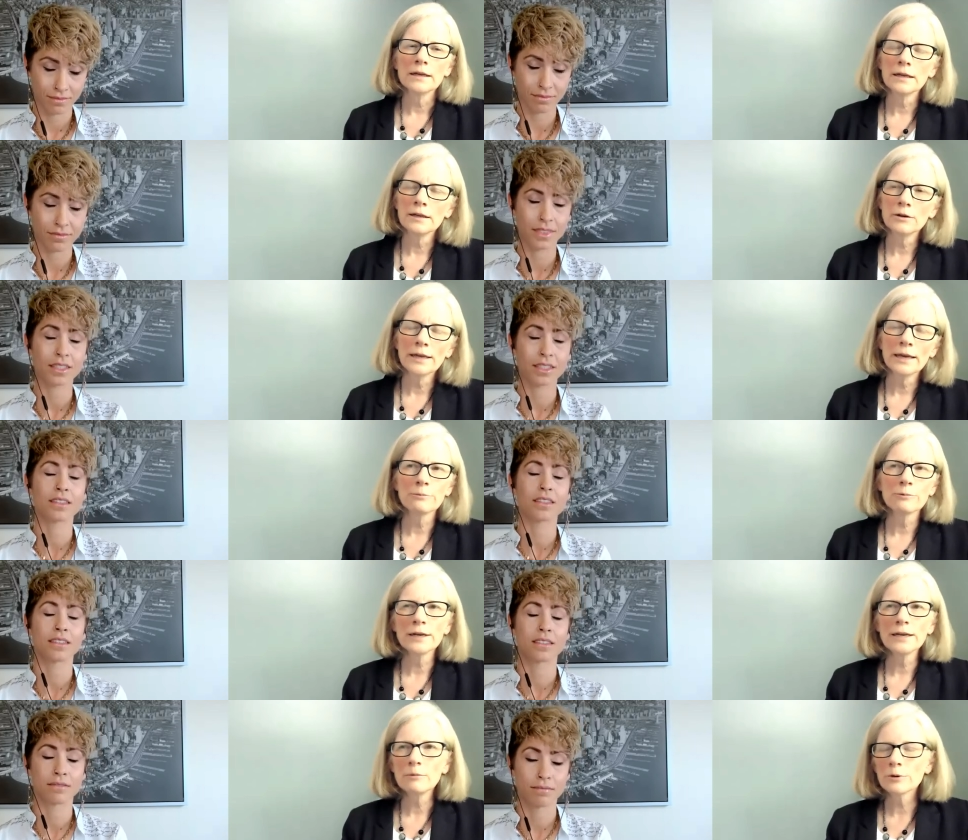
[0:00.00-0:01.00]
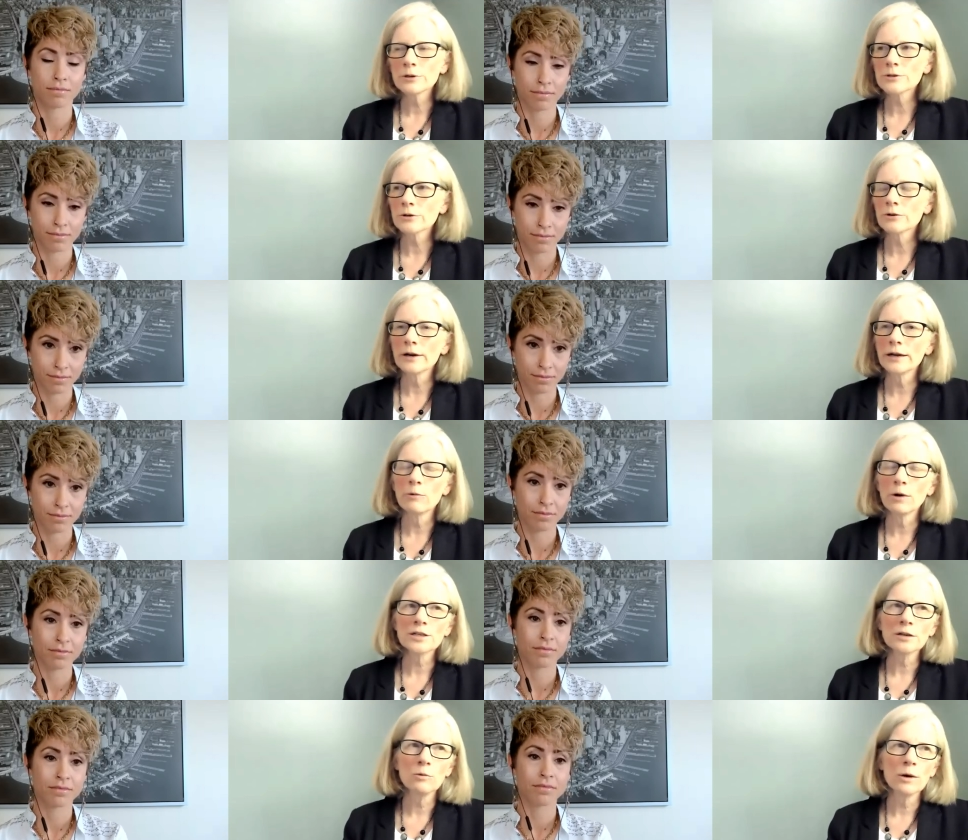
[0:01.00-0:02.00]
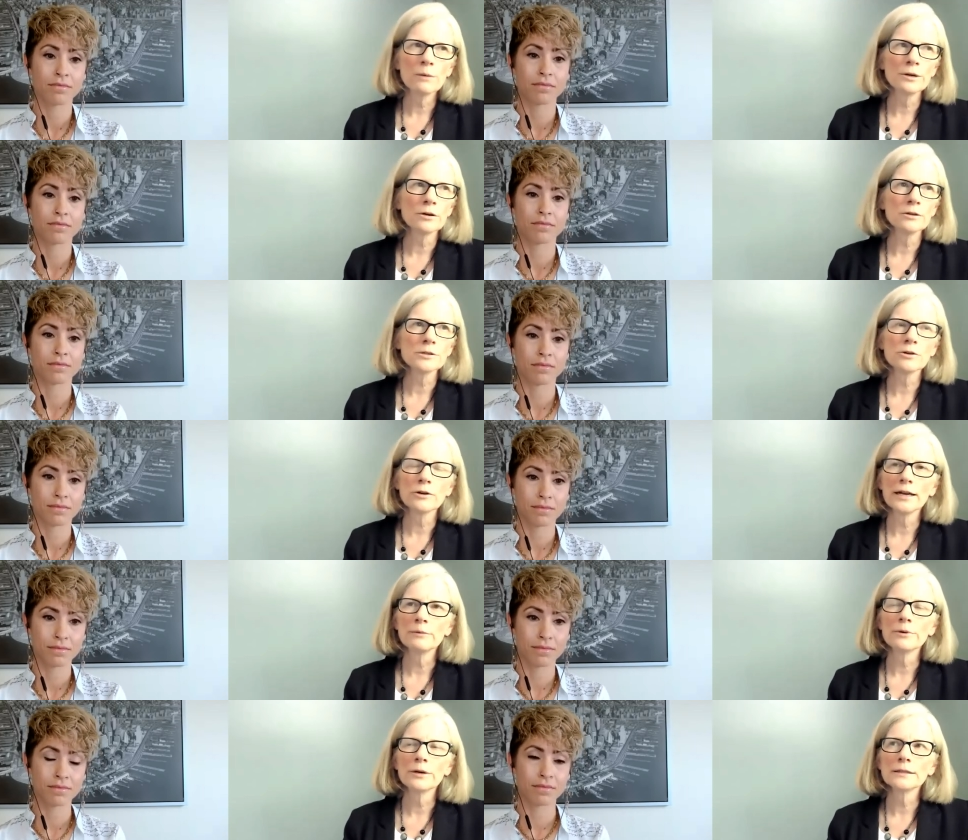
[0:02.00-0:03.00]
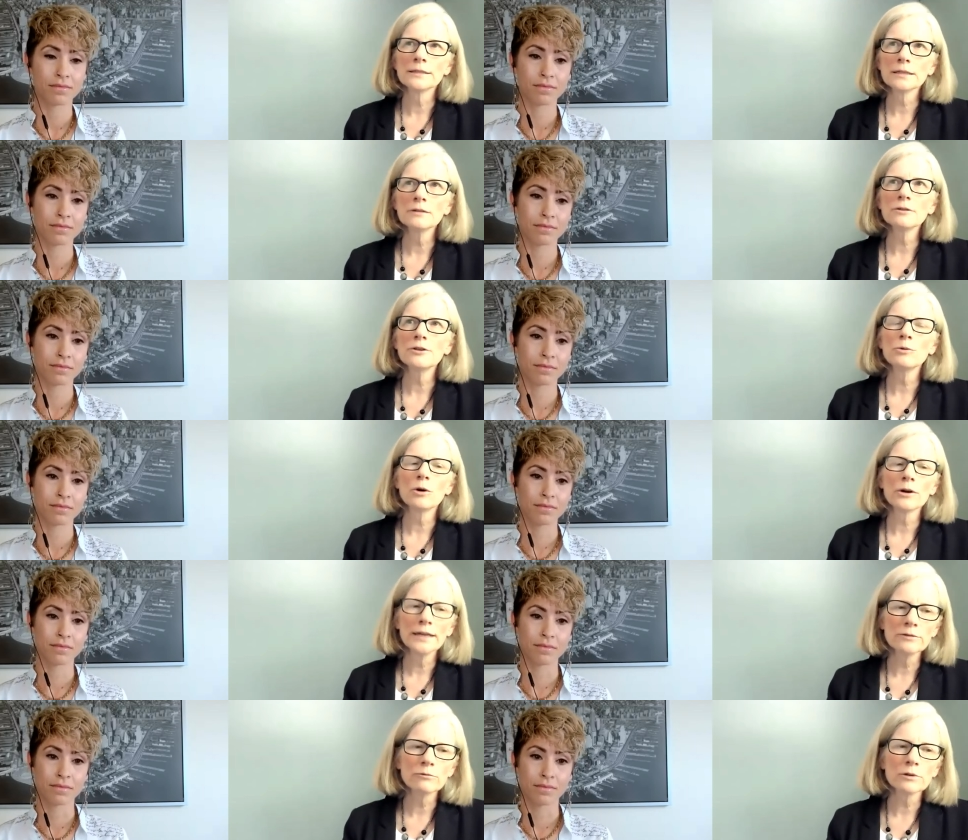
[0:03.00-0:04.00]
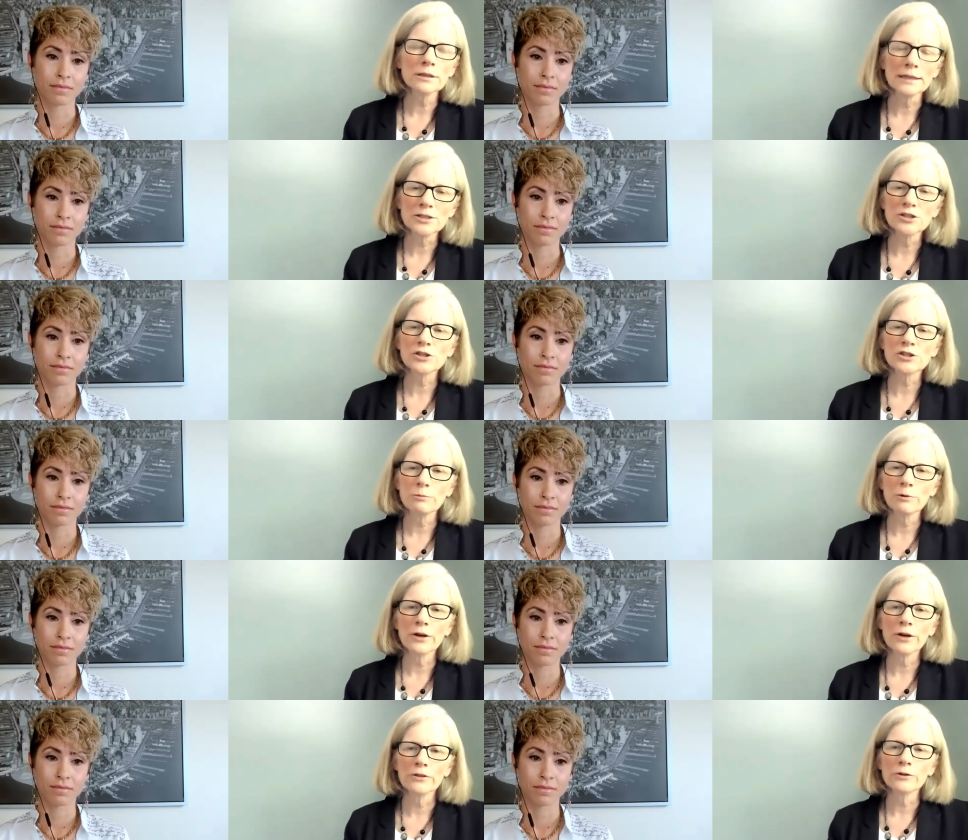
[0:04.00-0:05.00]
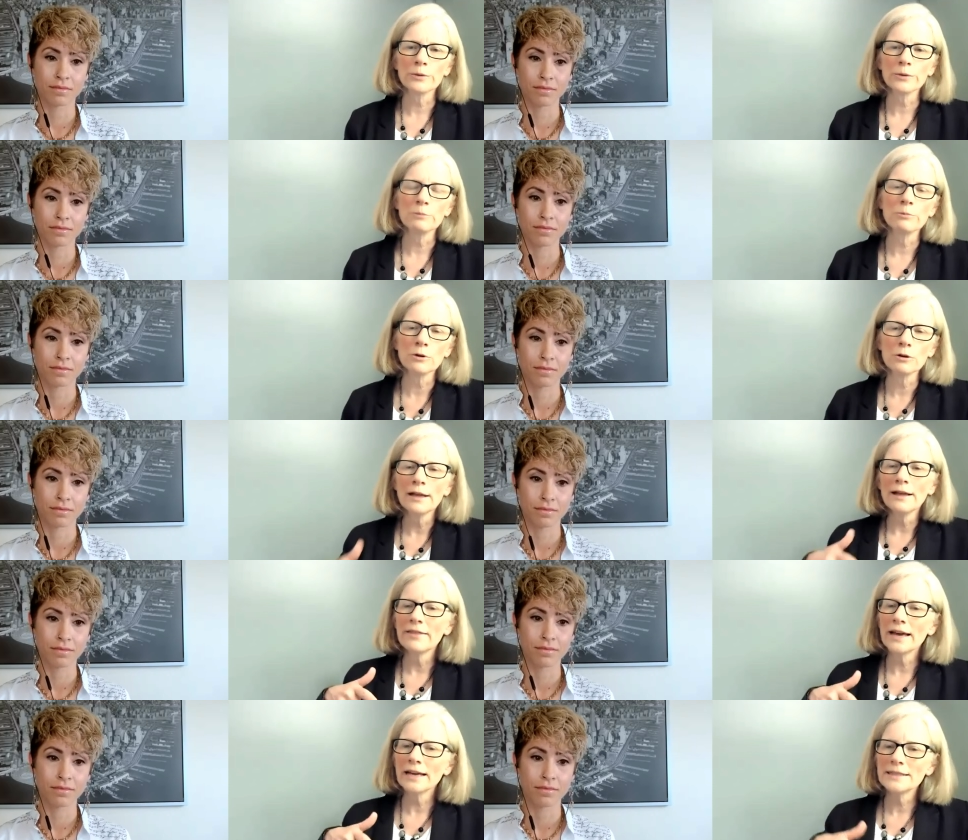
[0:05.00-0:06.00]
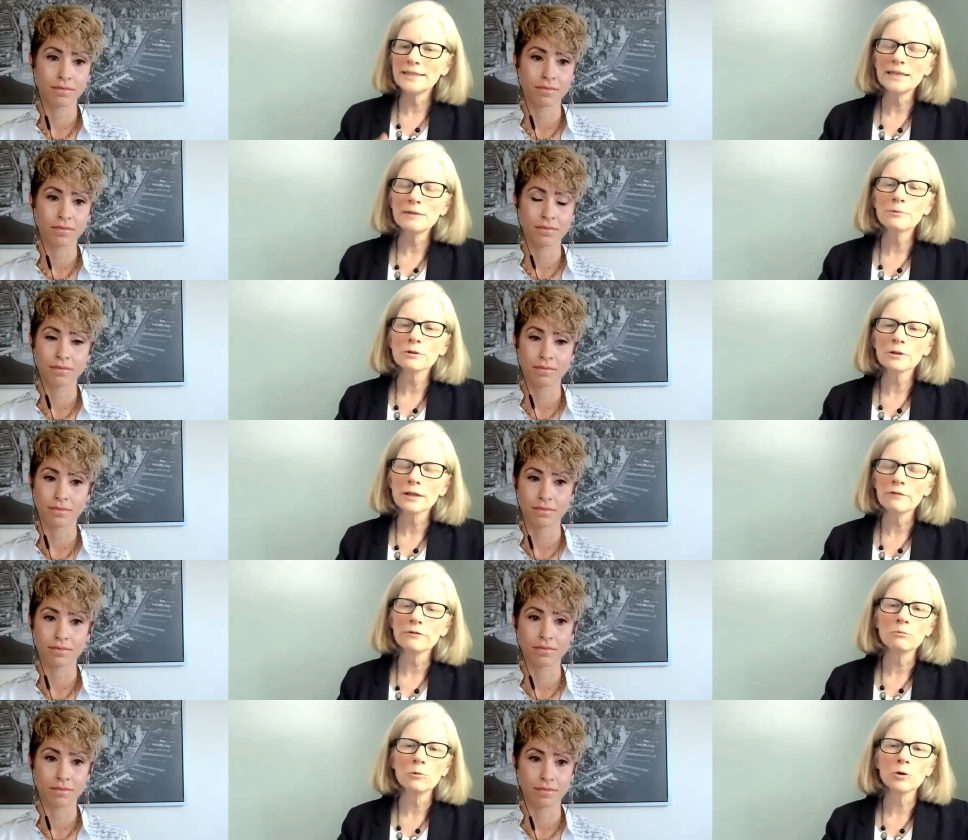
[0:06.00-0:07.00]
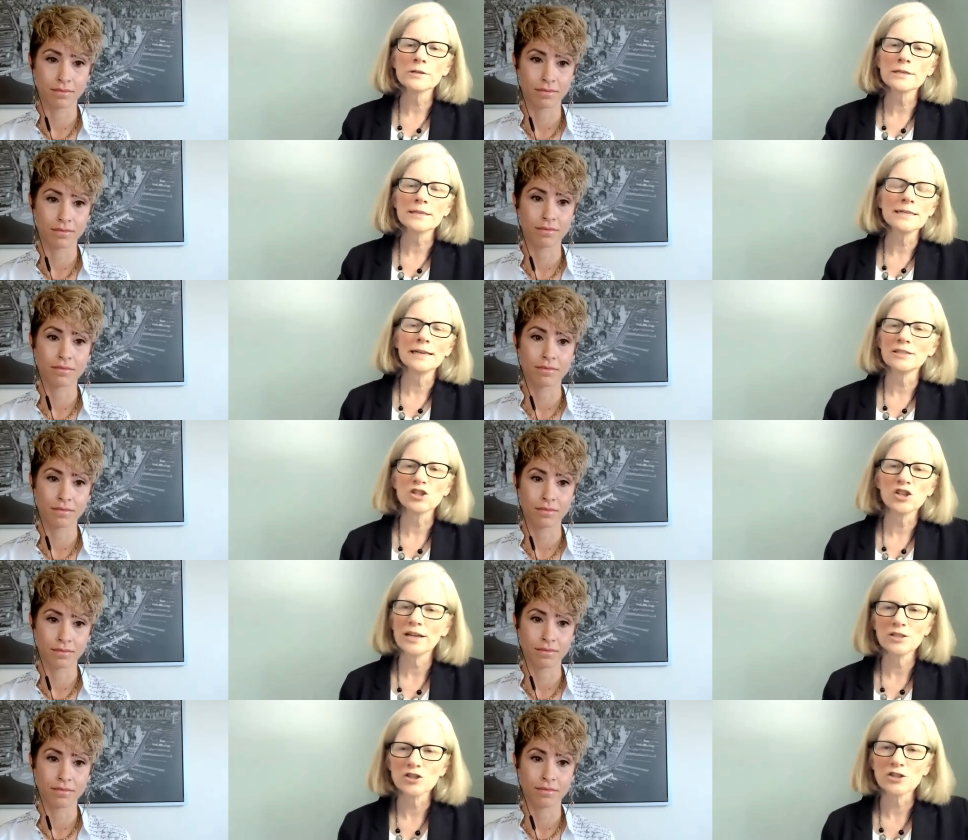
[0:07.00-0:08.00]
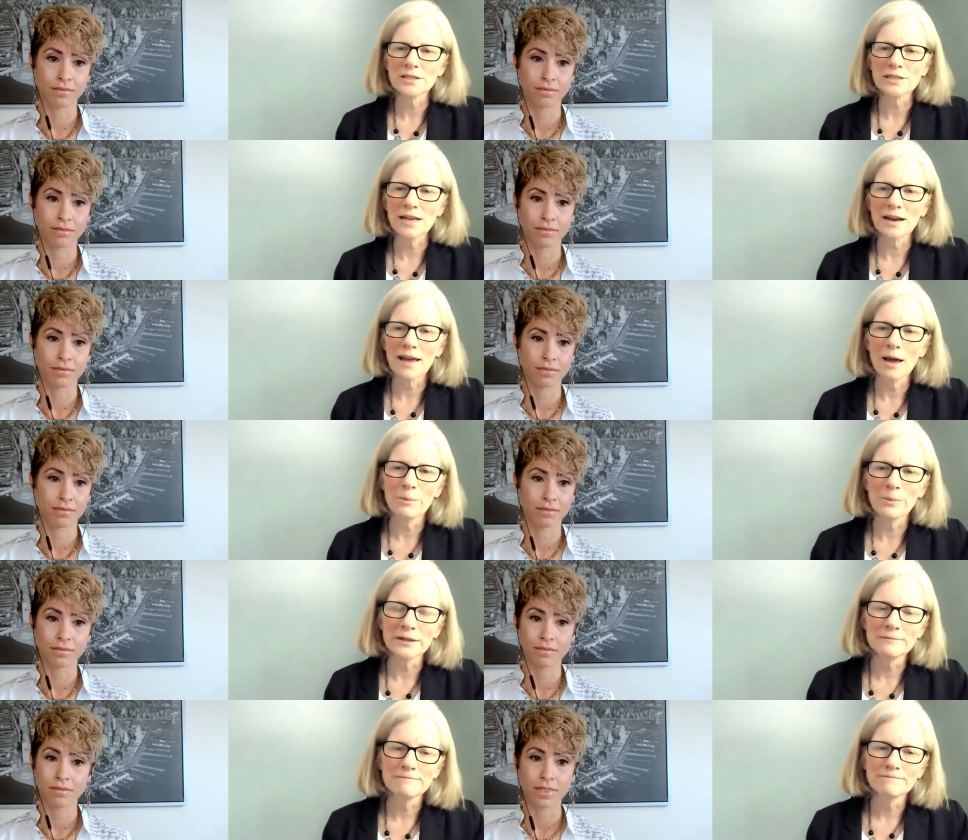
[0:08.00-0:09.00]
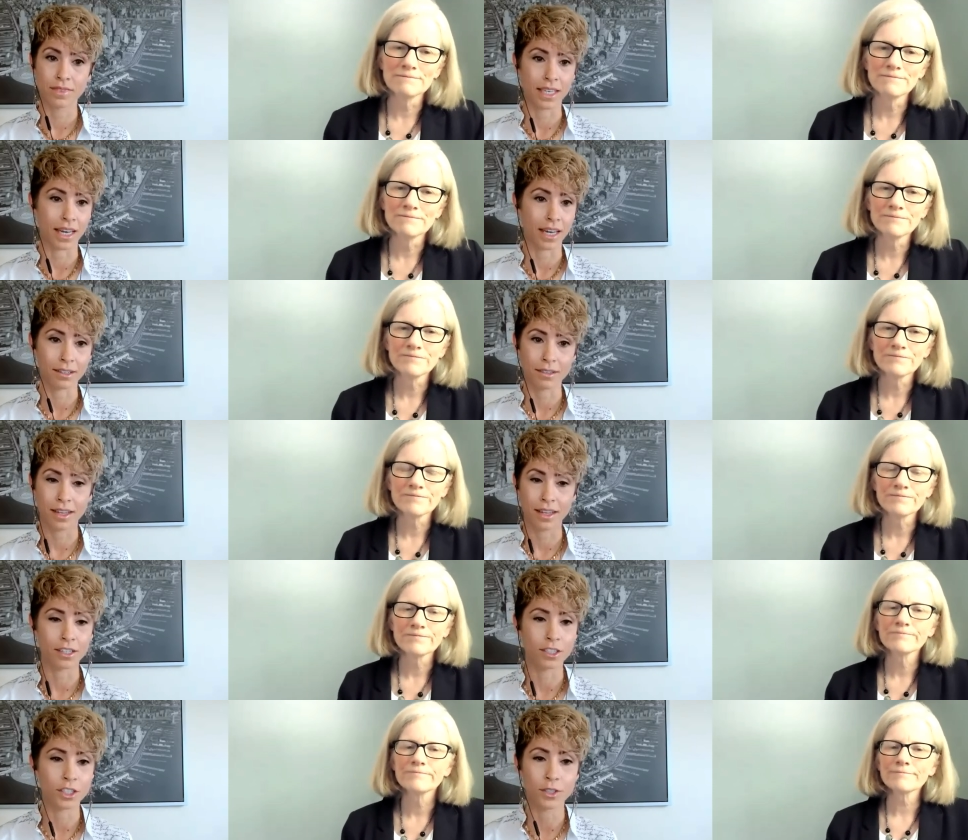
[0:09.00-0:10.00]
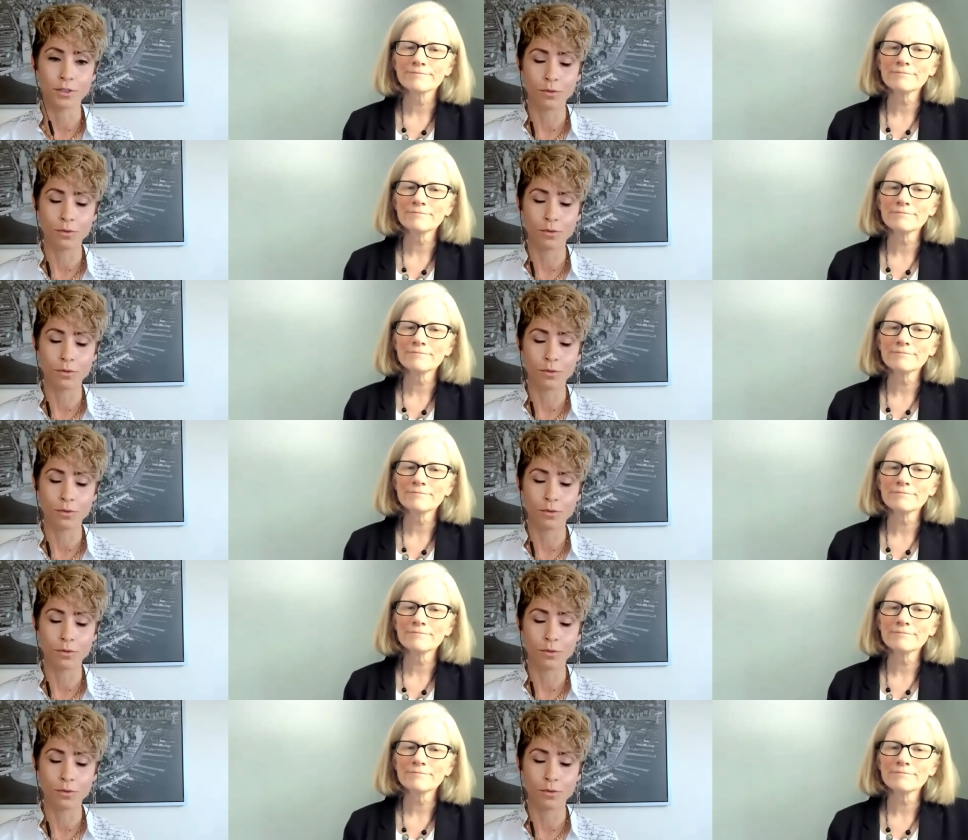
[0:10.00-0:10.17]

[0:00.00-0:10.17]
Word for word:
Speaker 1: You know, yeah, reading books are great, watching a webinar is great, but until you are in relationship with other people, that deeper level, more sustained change does not happen.
Speaker 2: Yeah. And